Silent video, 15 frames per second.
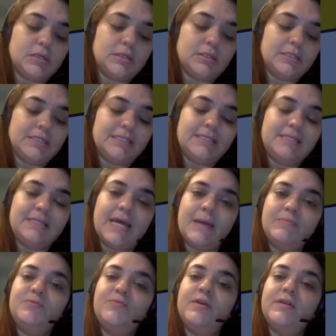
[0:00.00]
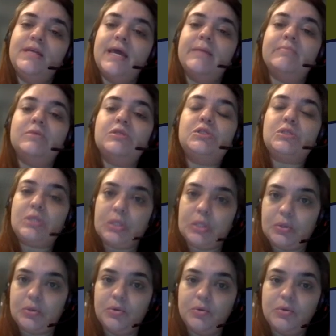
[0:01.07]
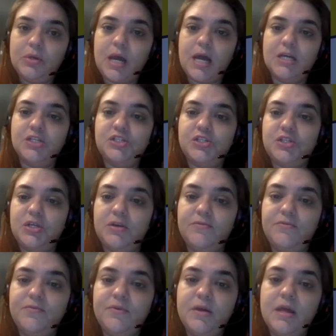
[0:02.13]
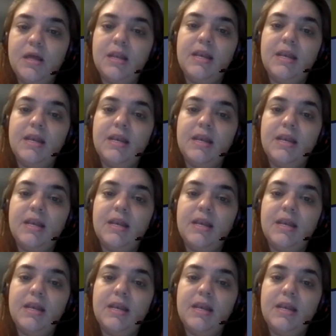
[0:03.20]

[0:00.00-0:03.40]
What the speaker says: the steps for them to achieve